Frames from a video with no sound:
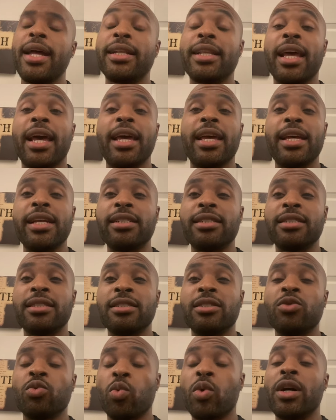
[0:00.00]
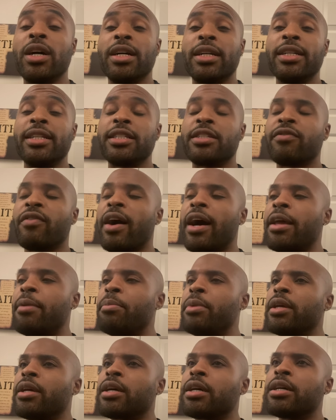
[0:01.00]
that Hitchins won this fight
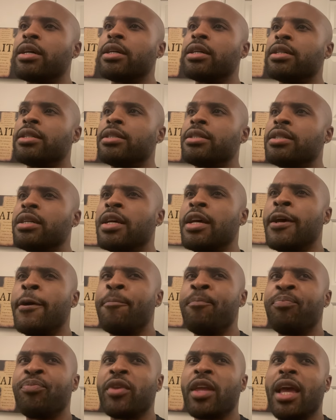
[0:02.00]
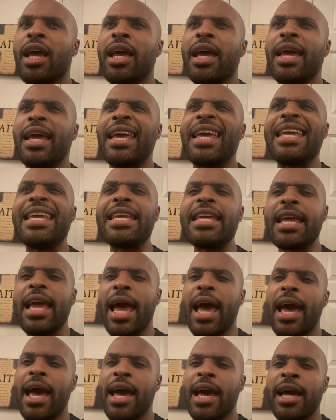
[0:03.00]
because he
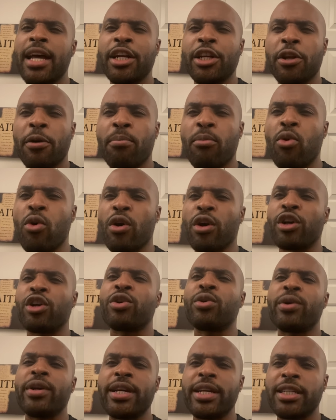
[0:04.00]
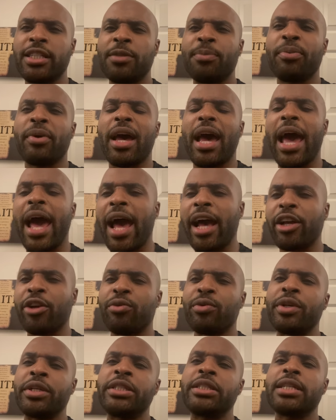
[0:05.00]
had the more crisp,
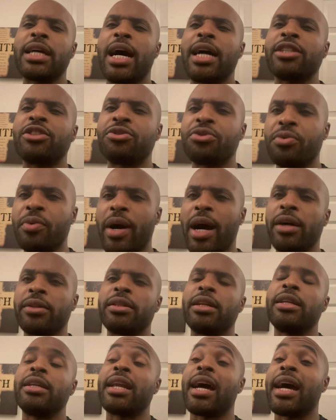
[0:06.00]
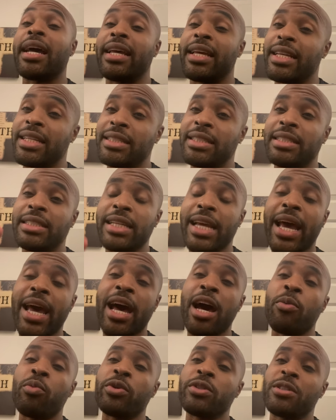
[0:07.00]
accurate shots throughout the night. His
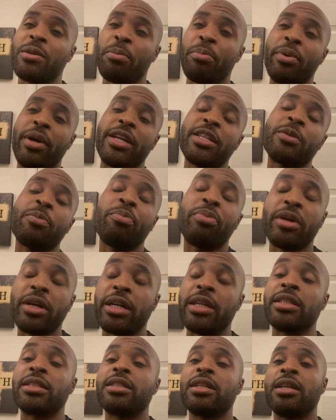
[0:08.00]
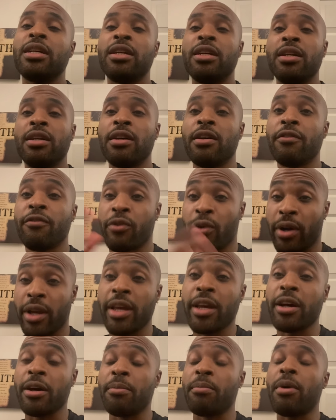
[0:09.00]
jab was the best punch for
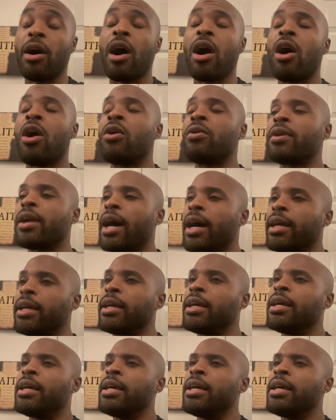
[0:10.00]
him all night.